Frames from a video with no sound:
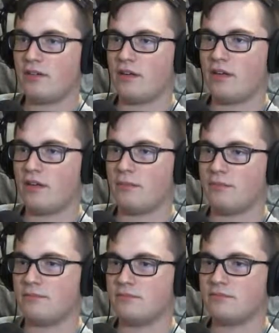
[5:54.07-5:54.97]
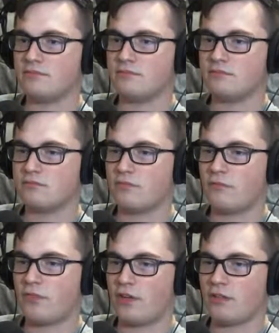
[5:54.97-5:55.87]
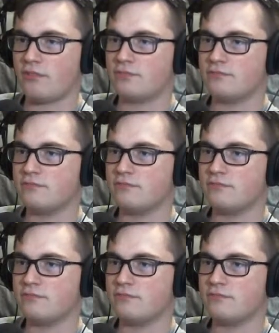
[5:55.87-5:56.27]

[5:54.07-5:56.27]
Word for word: Um, Attack position.